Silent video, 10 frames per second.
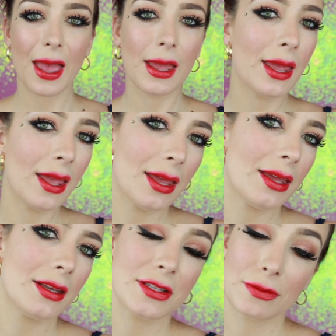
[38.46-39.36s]

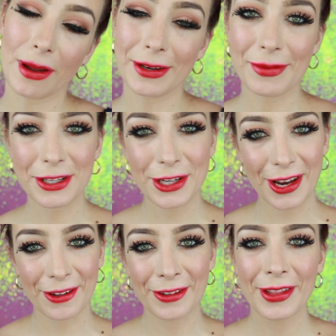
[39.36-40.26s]
and subscribe to my
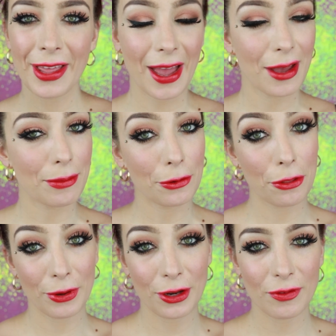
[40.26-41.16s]
channel. I upload
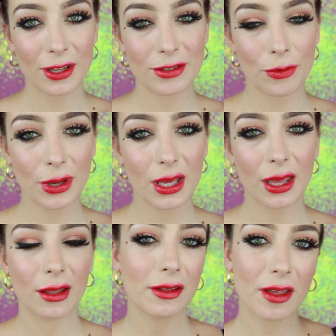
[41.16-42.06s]
3 new videos a week,
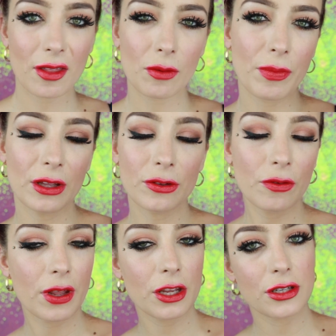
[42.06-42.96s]
and click that little bell
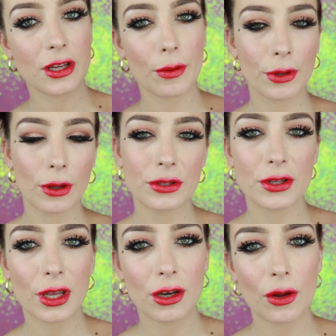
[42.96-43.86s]
notification down below
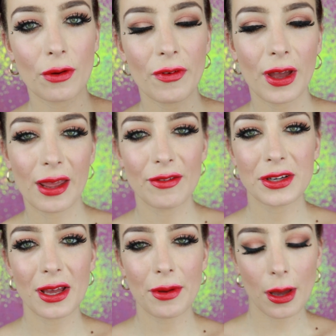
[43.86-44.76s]
so you get notified every
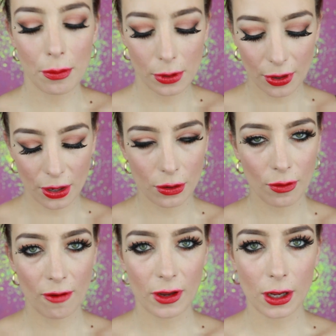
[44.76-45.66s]
time I upload a new
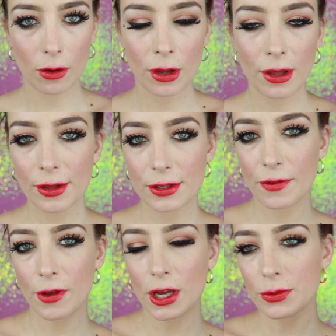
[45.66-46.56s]
video.
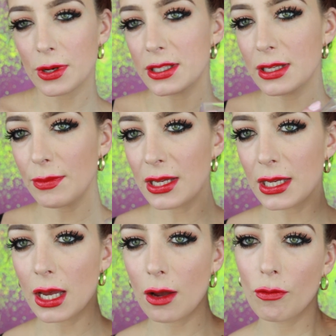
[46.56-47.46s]
So if you guys want to see
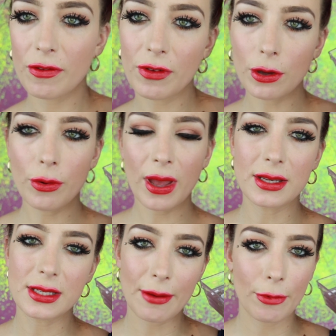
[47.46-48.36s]
me review
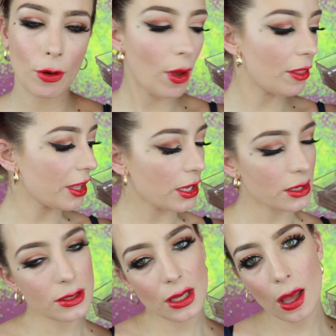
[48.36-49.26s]
and demo
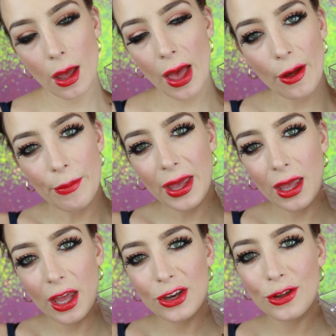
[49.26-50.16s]
these
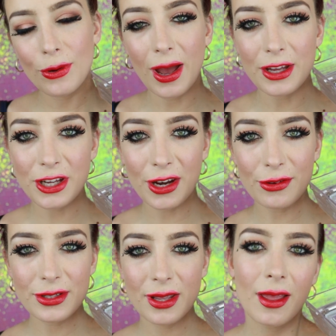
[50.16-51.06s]
ALMAY new
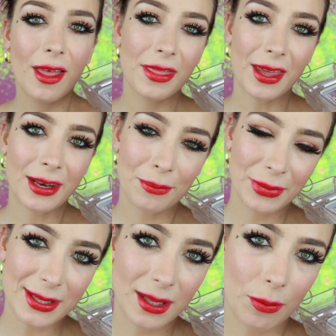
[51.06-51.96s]
eyeshadows, then
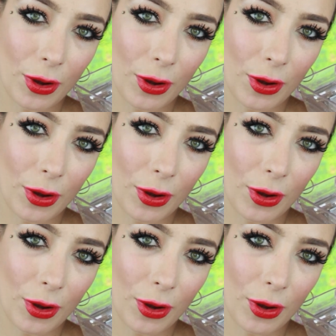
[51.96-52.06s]
please keep